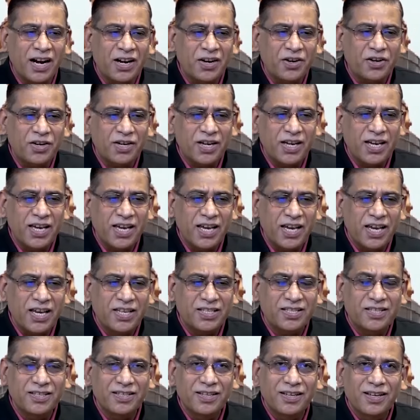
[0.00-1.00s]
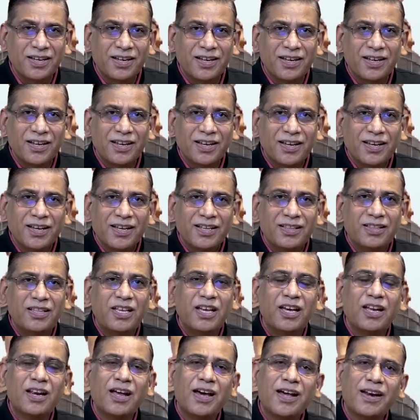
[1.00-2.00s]
country is,
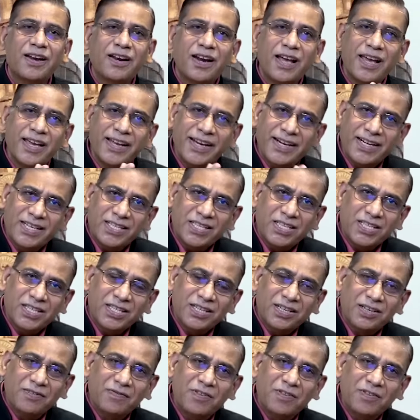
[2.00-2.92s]
there are rights